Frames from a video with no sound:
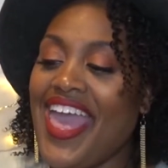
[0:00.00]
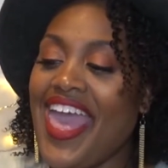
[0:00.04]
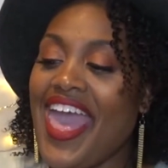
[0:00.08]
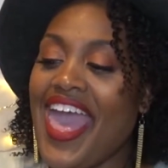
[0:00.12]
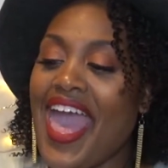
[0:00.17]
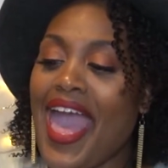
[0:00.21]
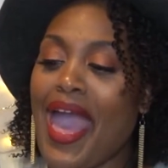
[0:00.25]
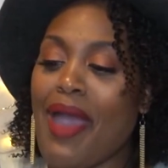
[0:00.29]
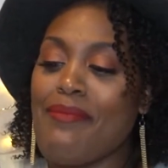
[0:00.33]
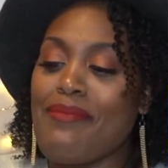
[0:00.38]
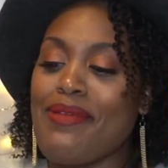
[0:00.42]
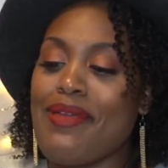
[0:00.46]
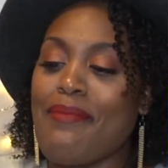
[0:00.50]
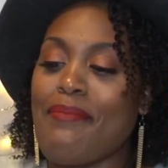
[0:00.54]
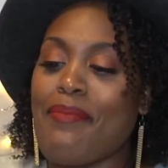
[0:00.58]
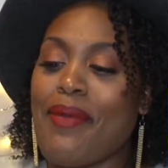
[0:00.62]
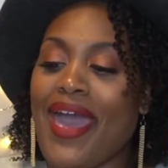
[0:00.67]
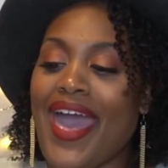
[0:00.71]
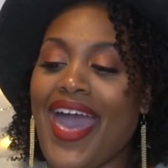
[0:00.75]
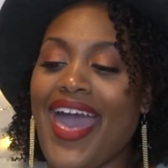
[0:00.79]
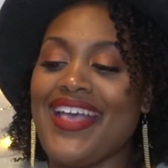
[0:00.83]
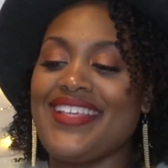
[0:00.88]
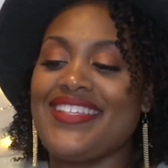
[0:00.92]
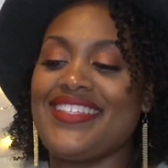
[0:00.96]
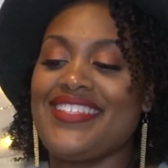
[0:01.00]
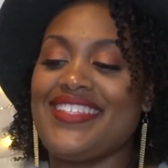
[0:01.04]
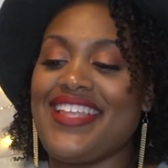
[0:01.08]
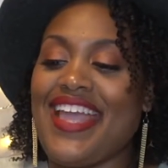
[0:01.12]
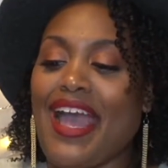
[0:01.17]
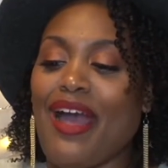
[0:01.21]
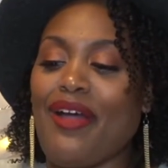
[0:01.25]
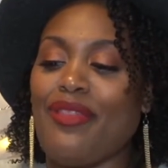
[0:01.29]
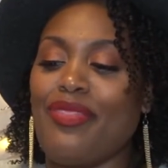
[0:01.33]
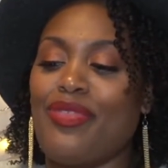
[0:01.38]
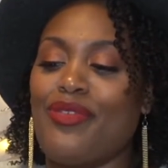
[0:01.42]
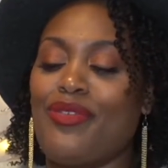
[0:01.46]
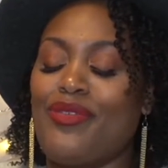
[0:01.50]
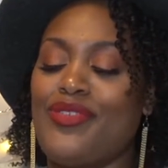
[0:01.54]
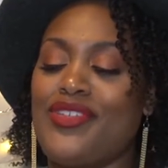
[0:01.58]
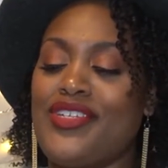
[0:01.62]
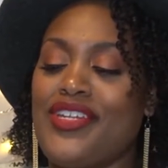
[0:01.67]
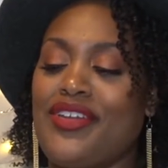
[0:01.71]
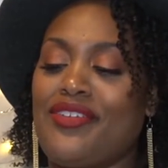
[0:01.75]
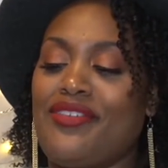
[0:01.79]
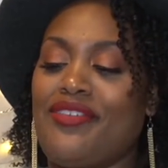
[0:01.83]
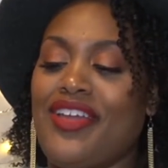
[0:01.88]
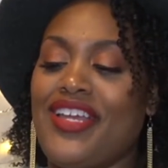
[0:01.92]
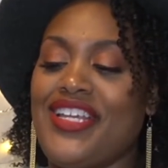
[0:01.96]
and be passed down through
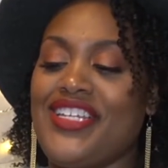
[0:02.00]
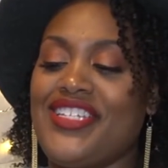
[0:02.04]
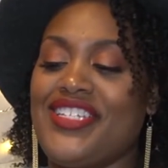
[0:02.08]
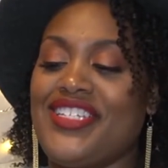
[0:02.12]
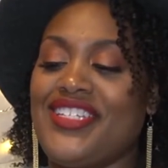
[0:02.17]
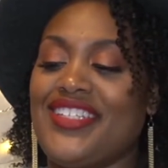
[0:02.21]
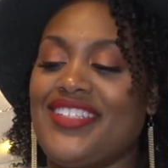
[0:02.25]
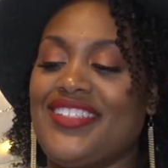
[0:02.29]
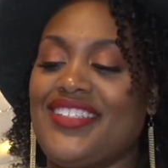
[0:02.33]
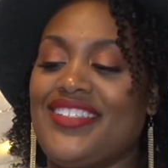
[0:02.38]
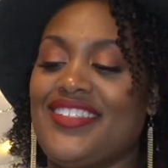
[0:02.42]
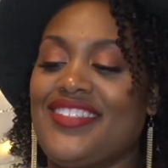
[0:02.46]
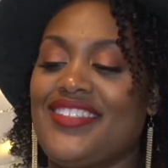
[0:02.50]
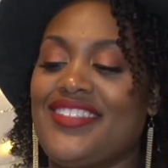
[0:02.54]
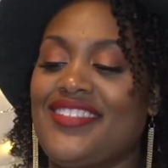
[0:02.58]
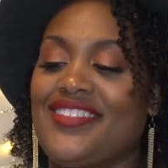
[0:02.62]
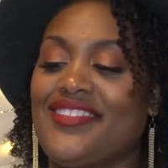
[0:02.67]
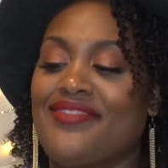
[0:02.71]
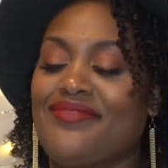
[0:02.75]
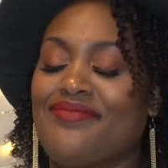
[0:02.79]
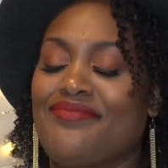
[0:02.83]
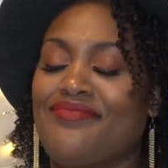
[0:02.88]
generations.